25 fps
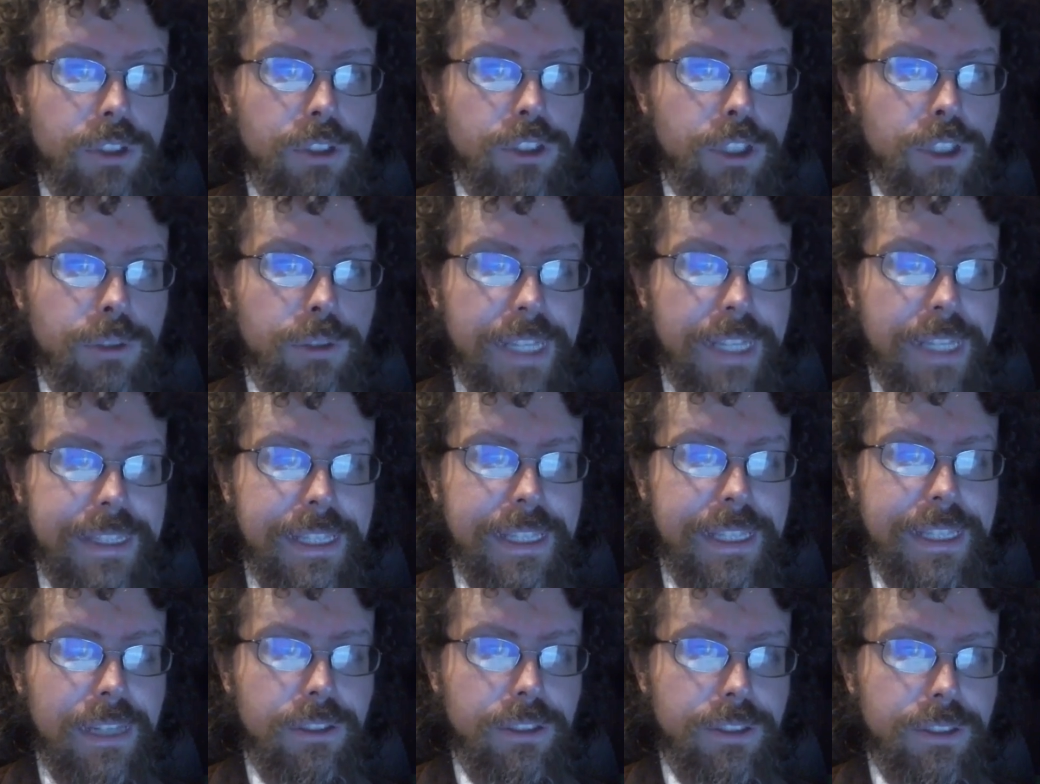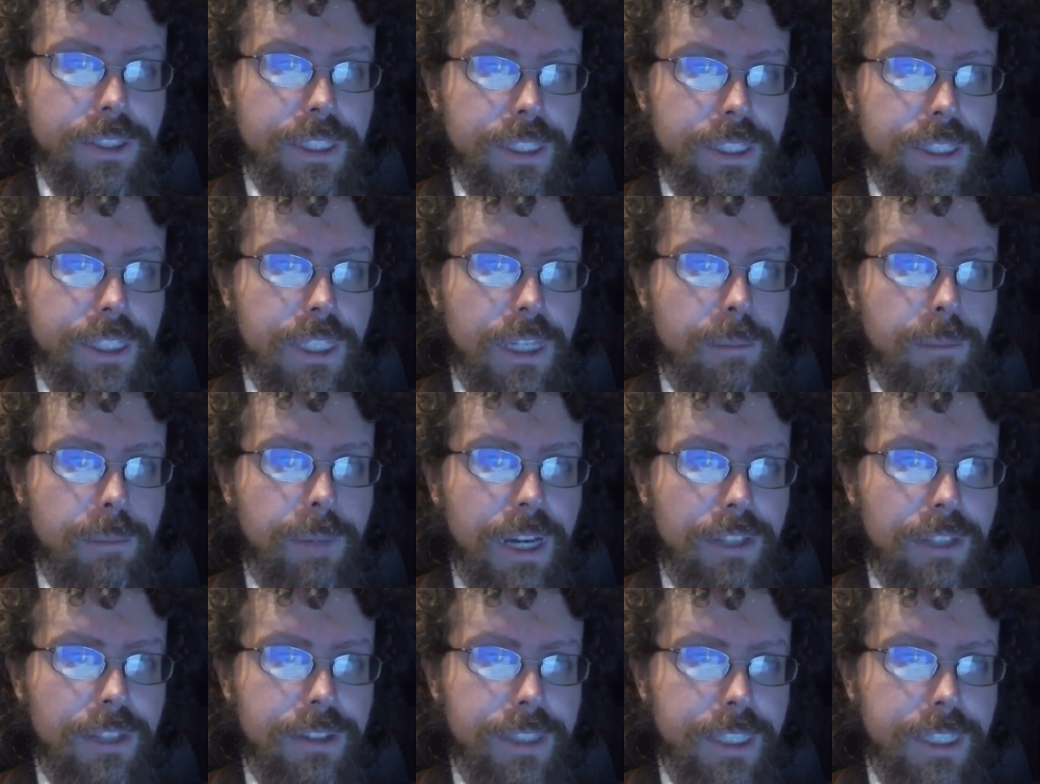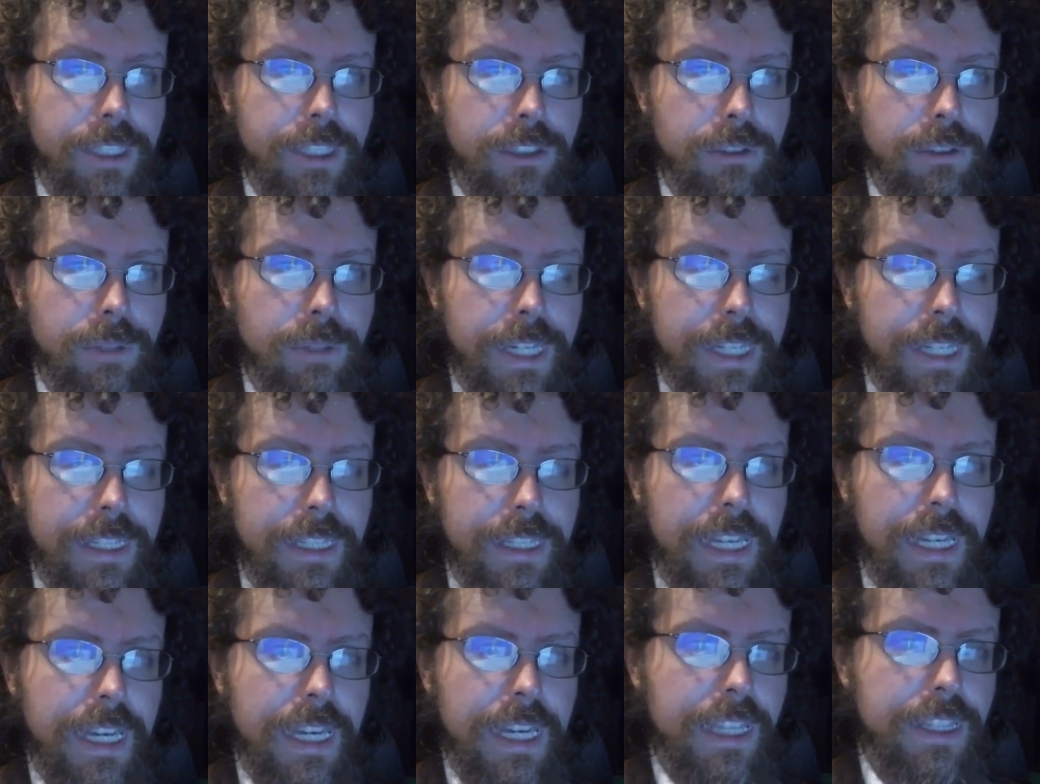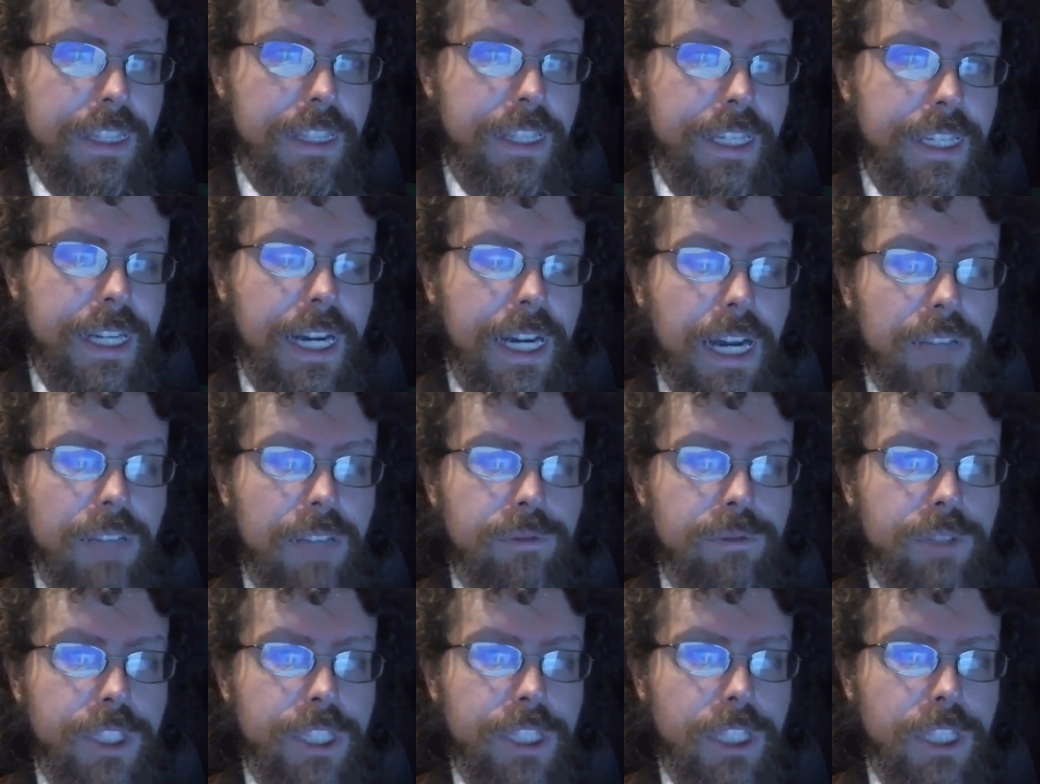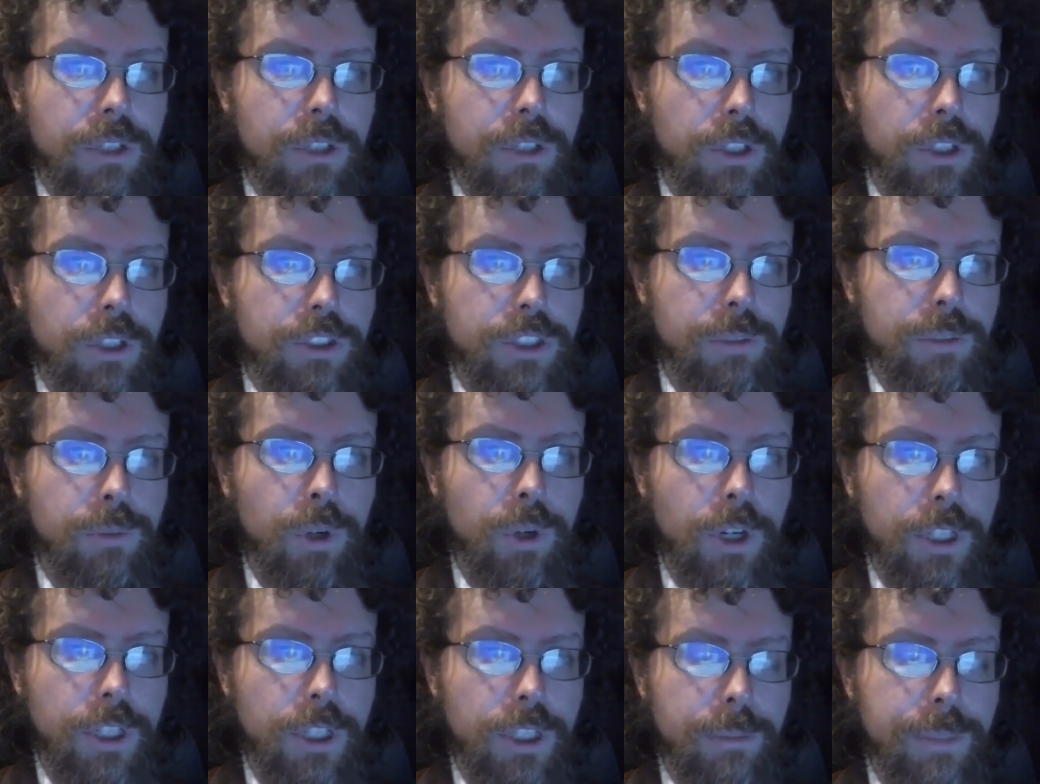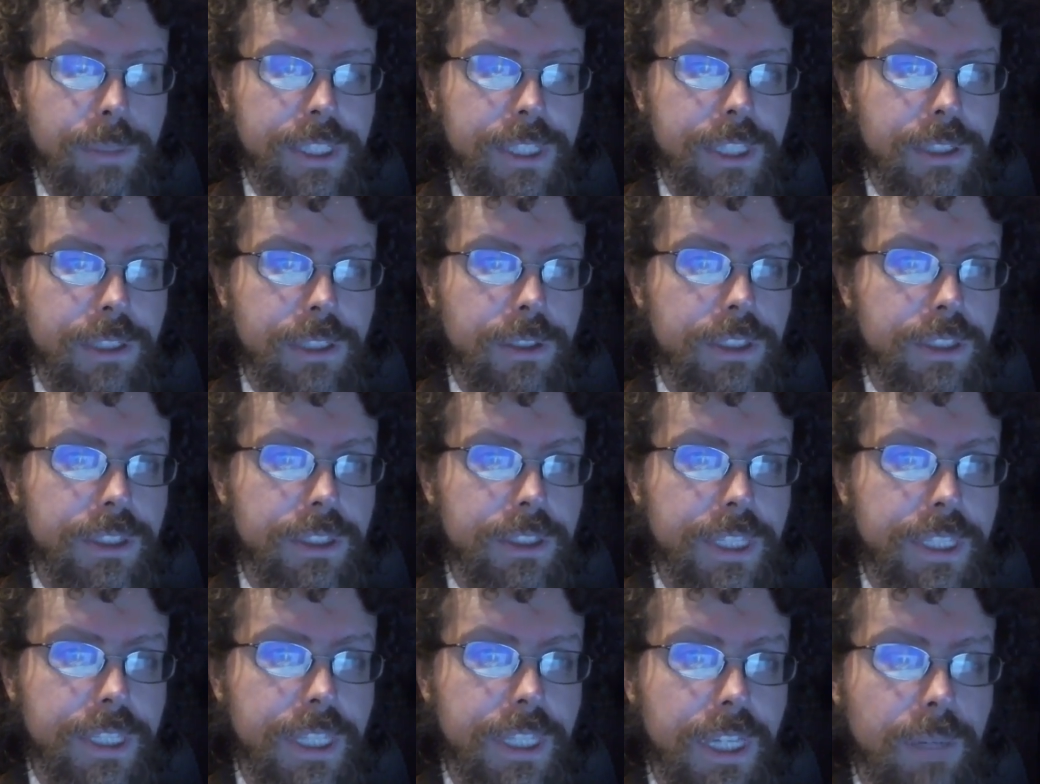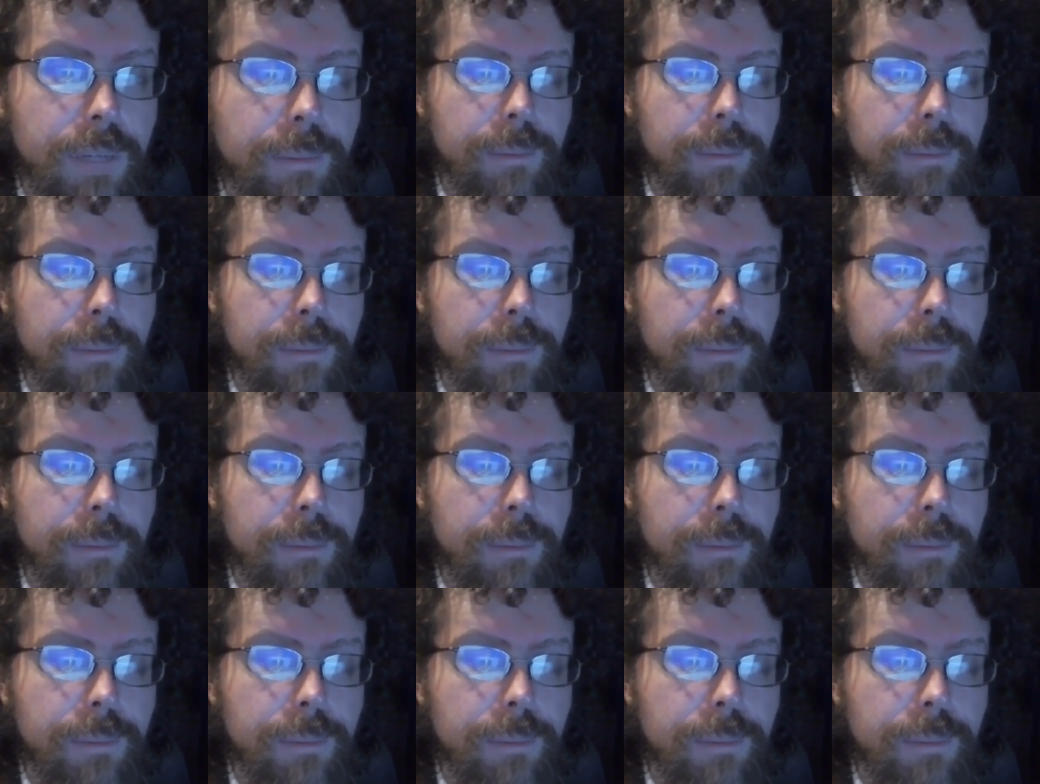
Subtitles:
So right now they're thinking about things like the conflict across the border, particularly thinking